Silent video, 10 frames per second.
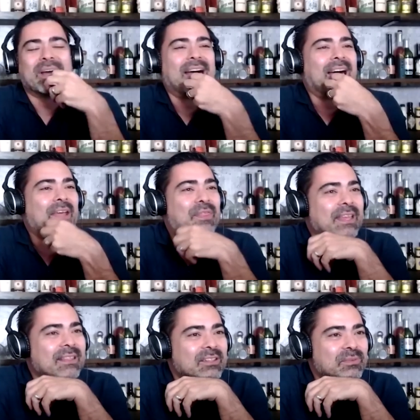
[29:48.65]
uh, I
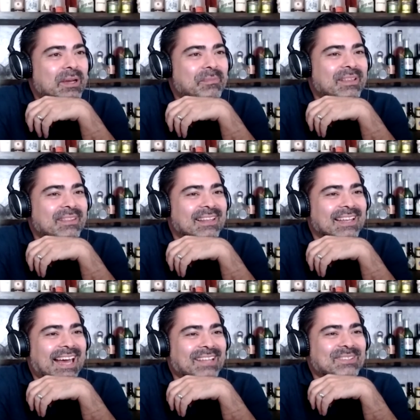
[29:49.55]
think this might be the
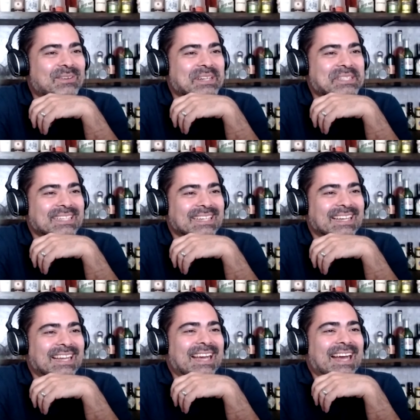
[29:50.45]
last question.
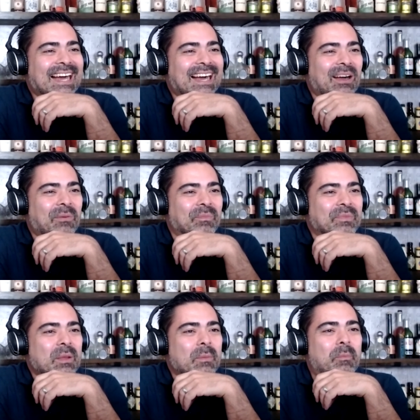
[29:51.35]
Um,
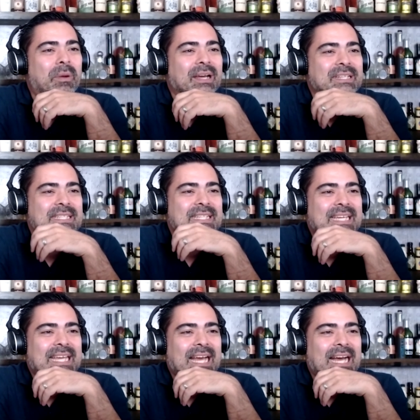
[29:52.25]
okay. But
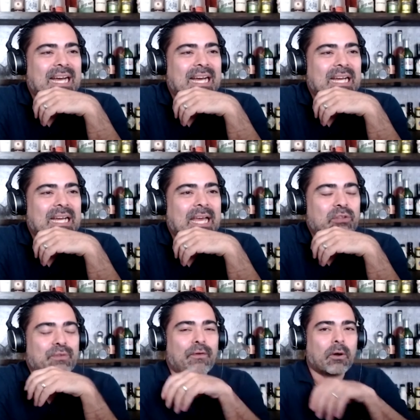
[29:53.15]
uh,
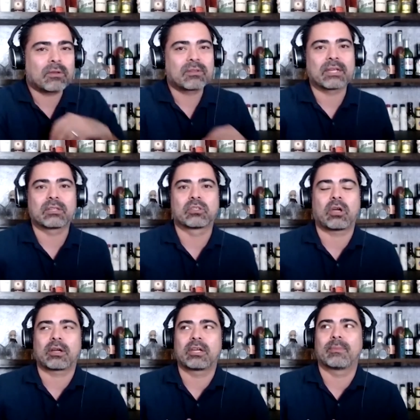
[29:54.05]
as far as like
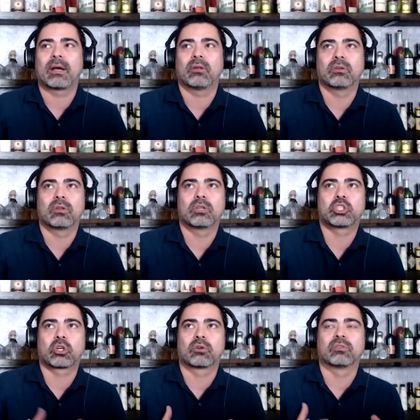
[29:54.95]
talking about
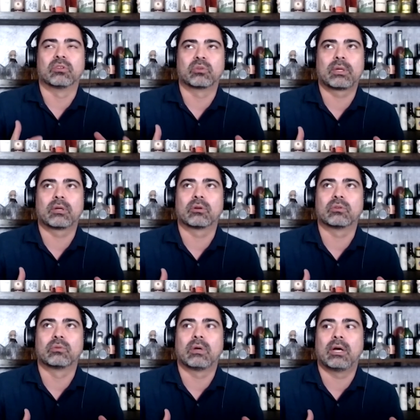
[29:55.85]
sugars and
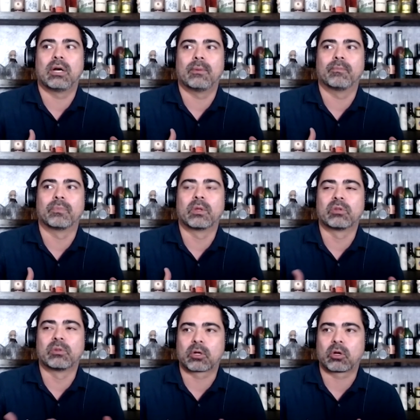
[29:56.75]
sweeteners, um, there
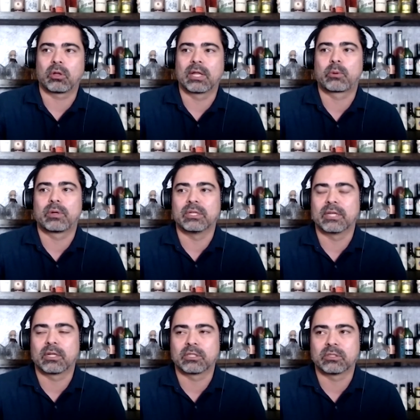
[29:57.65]
was a book called Liquid
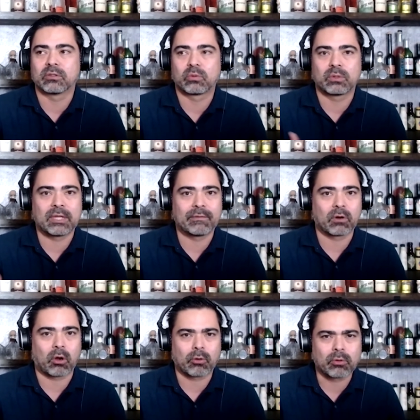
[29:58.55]
Intelligence with David
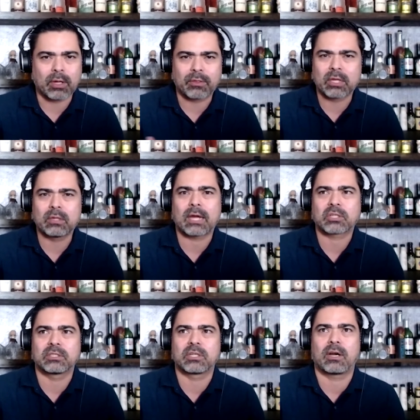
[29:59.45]
Arnold. I think he
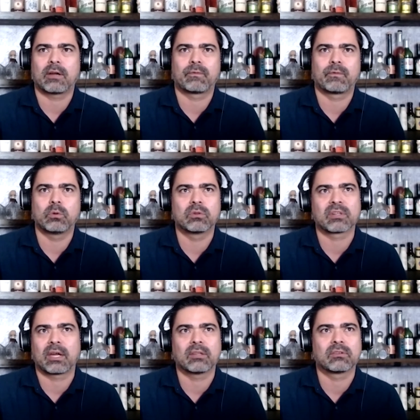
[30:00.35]
actually taught food
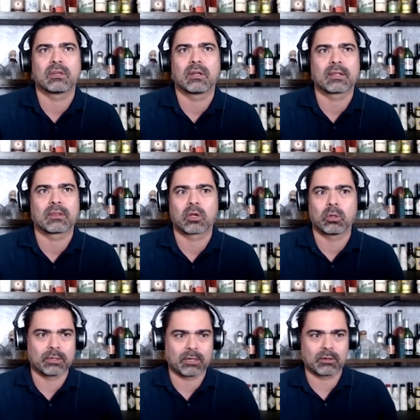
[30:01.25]
science at like the
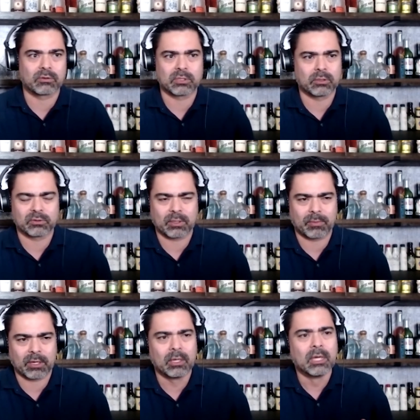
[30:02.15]
Culinary Institute or
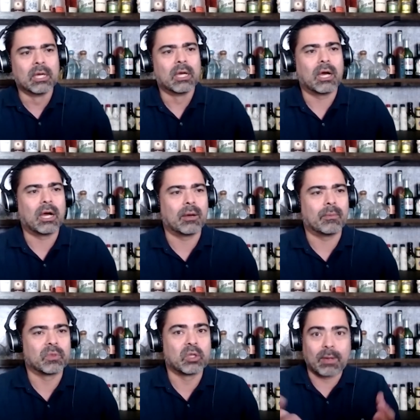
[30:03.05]
something.
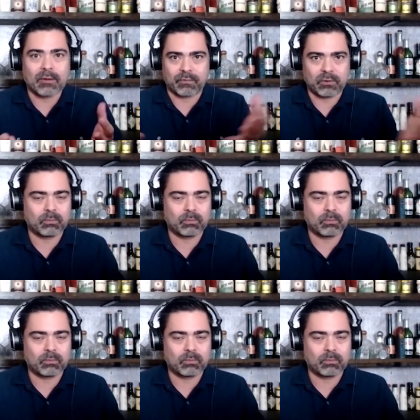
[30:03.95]
Um, you may have